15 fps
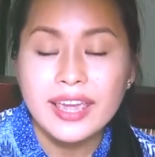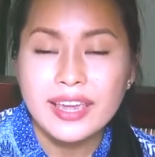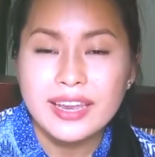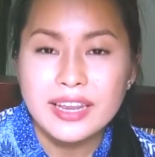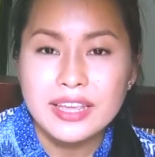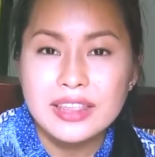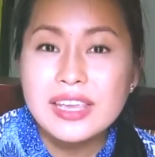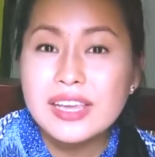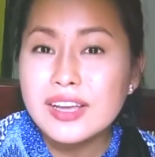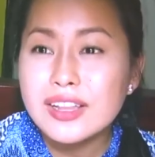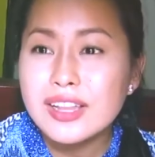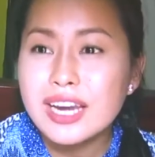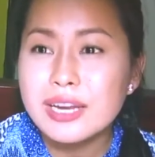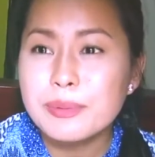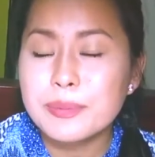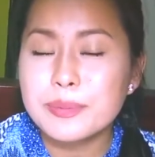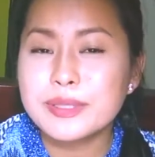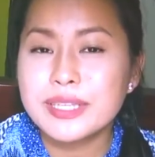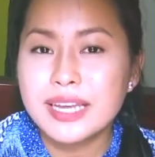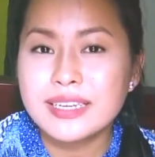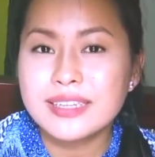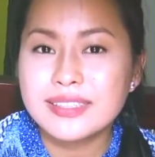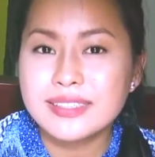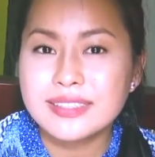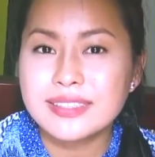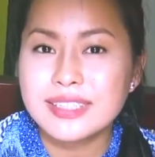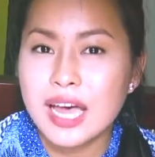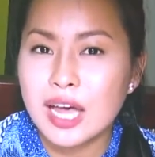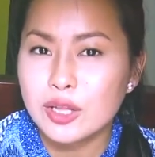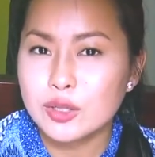and I think a lot of people tend to
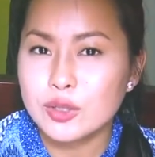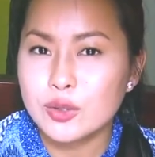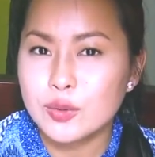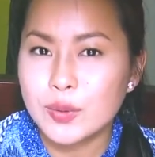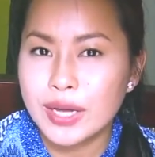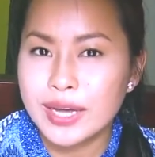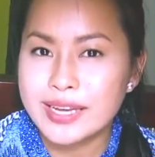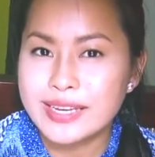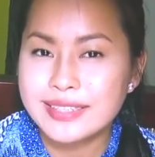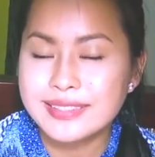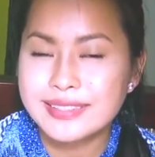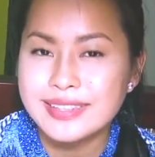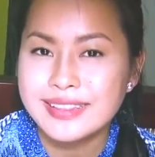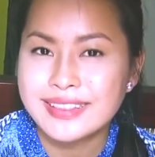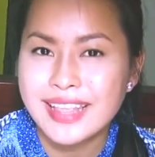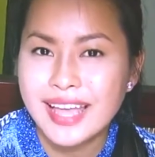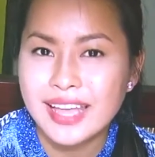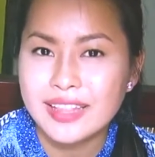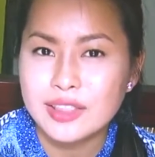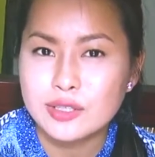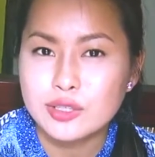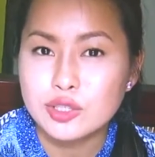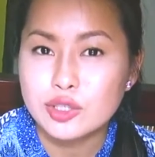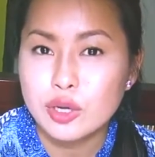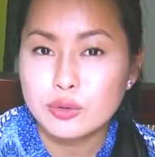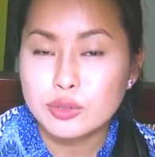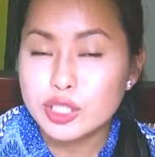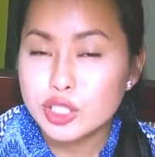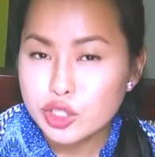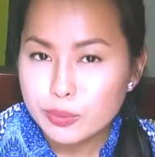tell you guys that there's no
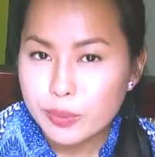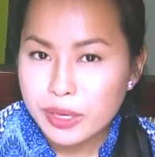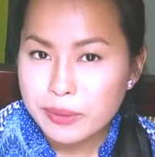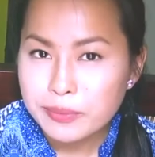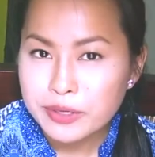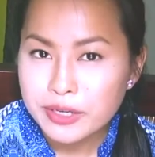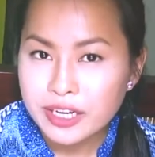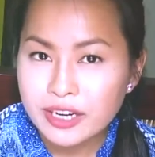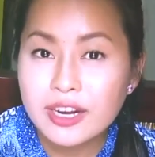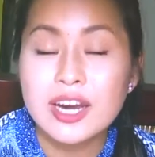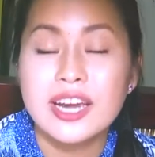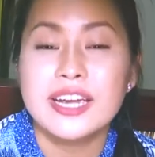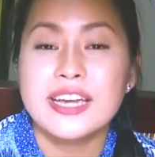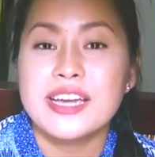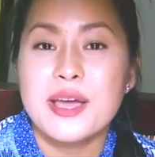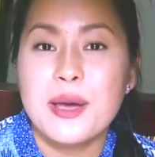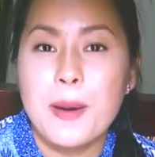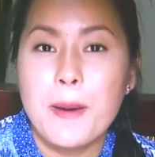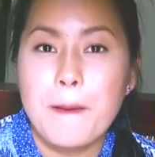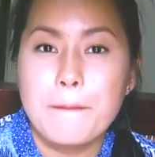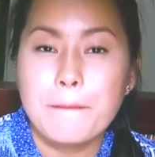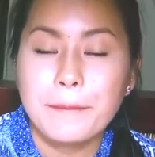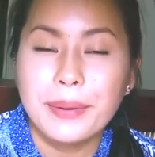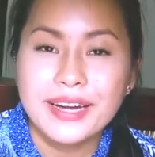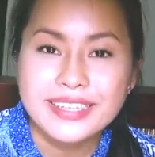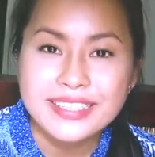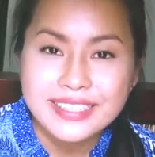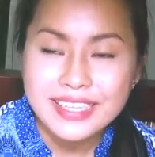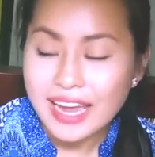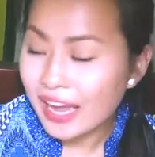tissue paper here,
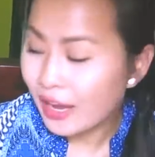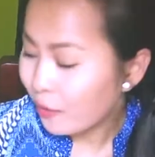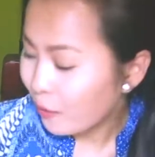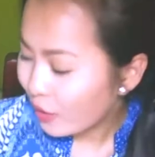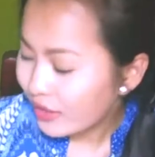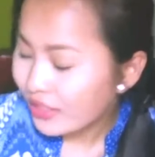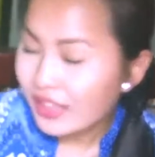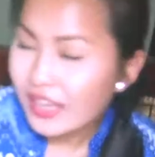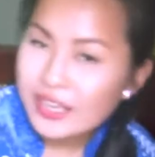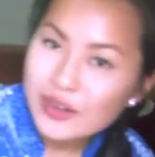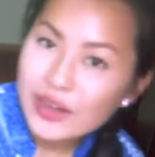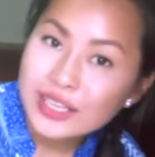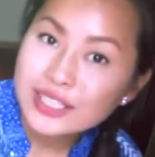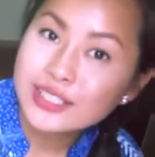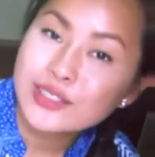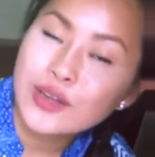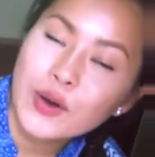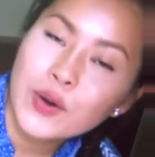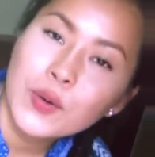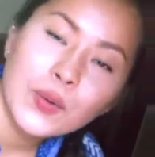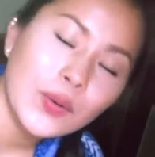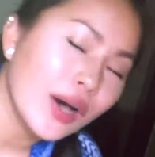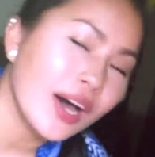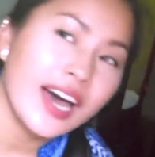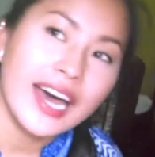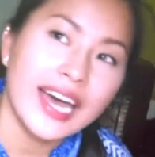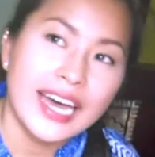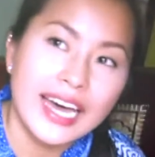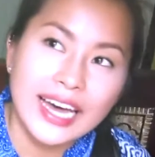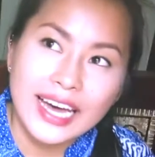but I want to let you guys know
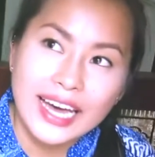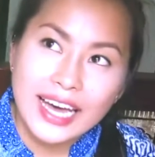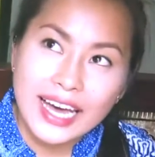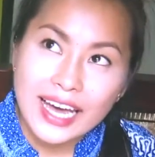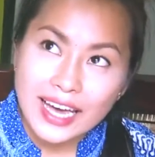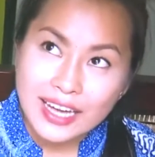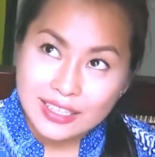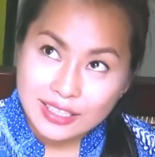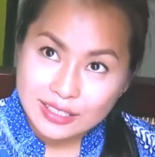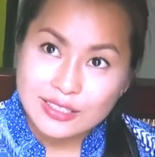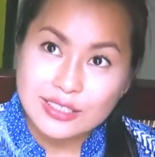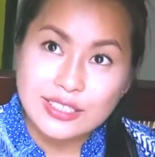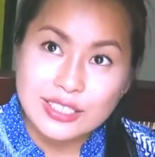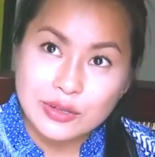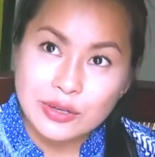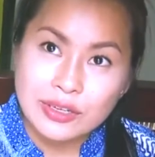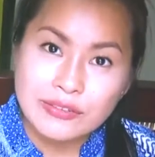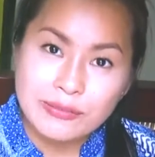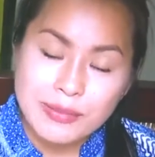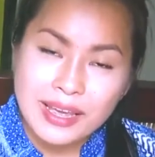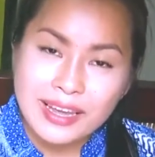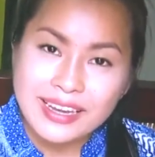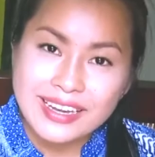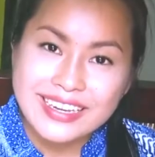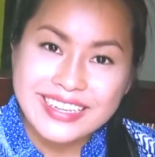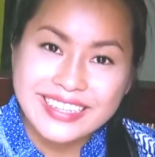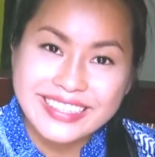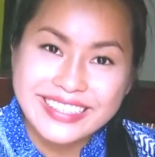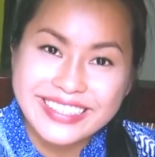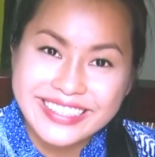a little secret of
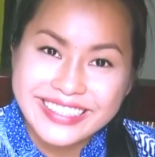mine.